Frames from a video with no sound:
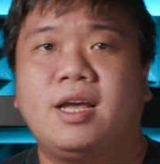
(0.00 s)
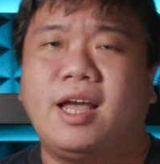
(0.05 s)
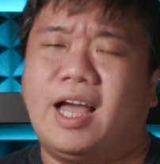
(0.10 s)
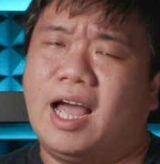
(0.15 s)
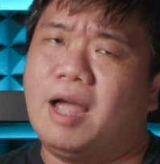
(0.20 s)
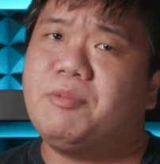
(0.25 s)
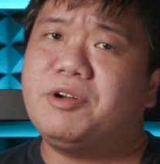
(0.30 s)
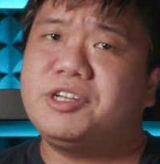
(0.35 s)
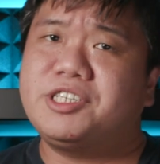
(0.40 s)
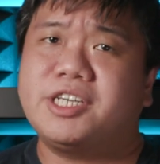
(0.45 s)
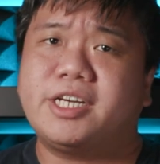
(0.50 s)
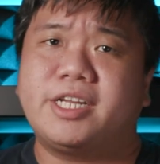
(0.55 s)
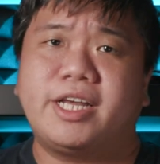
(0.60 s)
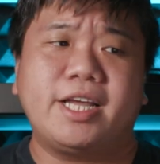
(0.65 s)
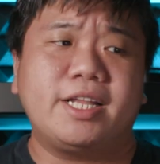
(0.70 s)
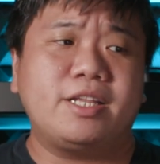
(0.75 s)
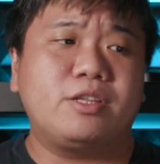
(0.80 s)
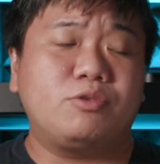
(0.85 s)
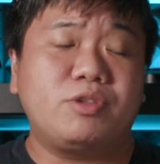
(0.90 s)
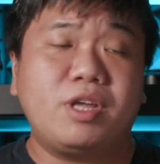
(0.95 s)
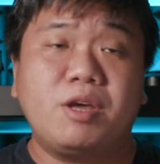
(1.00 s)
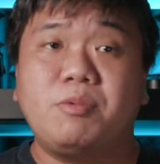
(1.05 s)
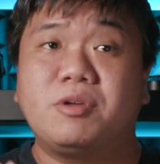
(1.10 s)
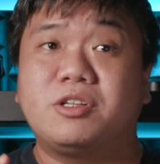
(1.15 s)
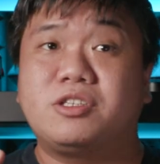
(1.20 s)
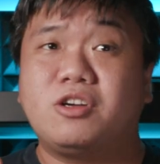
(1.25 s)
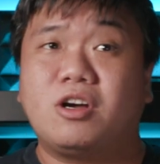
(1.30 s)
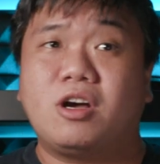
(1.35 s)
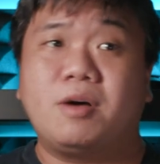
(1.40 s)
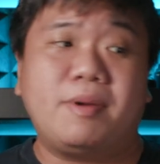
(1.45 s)
I'm Richard and today we'll
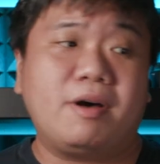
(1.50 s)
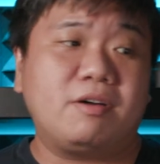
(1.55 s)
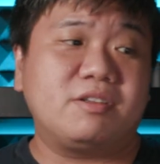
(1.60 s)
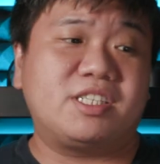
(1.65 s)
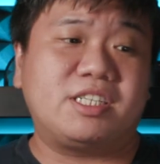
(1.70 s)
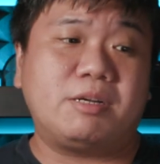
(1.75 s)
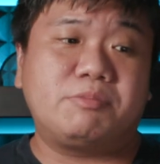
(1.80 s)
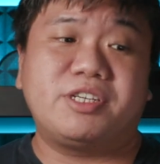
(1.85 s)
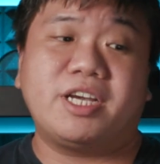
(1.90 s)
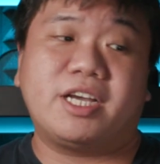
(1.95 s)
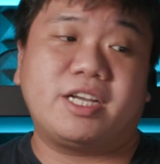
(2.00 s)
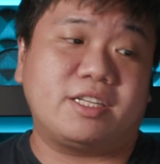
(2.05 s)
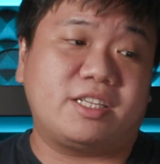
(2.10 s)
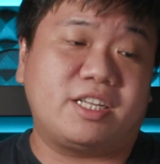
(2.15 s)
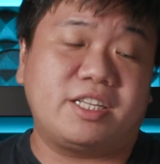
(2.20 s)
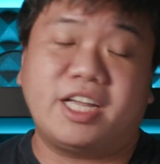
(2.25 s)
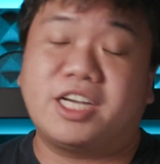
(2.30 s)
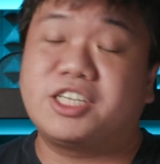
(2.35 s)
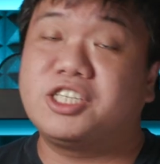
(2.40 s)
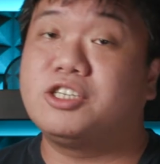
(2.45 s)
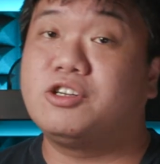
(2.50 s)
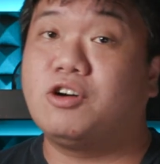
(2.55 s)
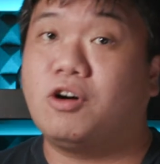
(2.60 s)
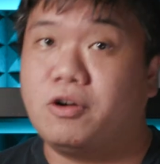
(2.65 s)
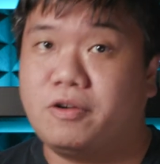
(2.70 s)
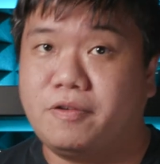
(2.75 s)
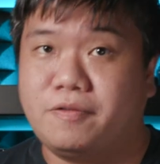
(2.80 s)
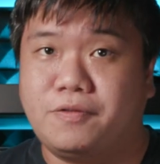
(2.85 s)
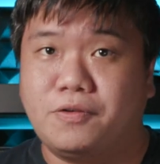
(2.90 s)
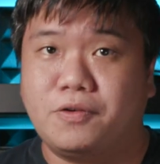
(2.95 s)
talk about subject detection
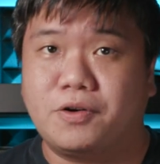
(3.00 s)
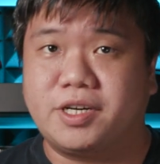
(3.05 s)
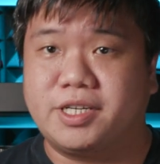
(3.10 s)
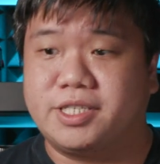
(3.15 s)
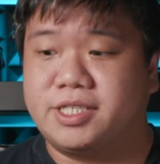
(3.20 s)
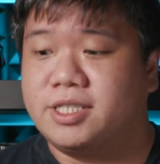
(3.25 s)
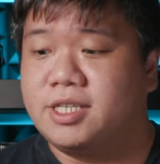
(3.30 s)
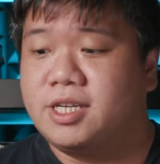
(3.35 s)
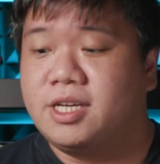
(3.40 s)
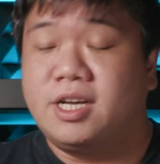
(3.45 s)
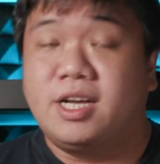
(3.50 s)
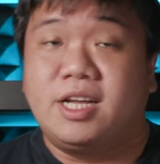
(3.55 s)
autofocus.